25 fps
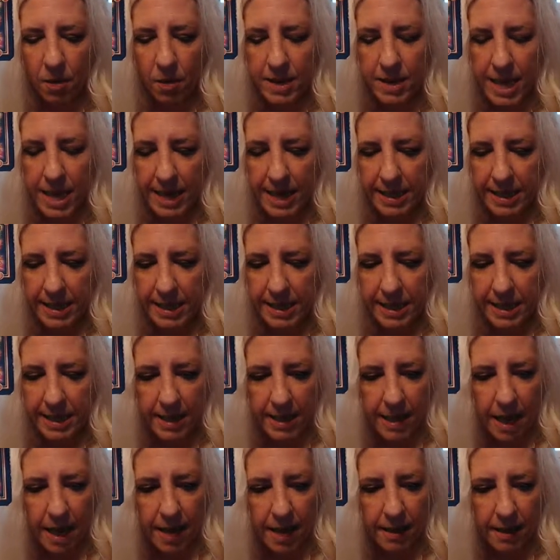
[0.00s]
next to
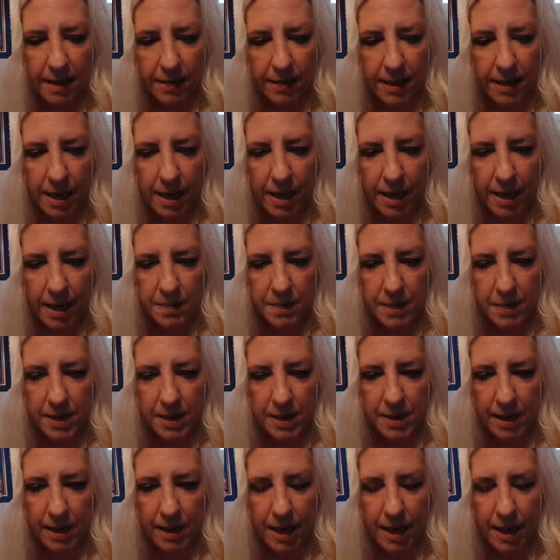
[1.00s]
the Knight of
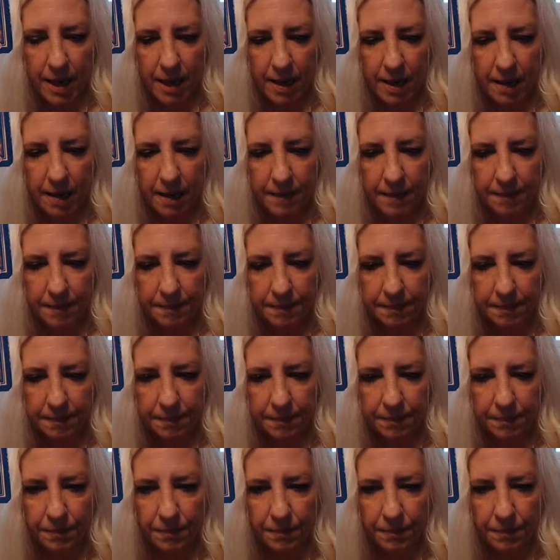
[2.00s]
Cups, um,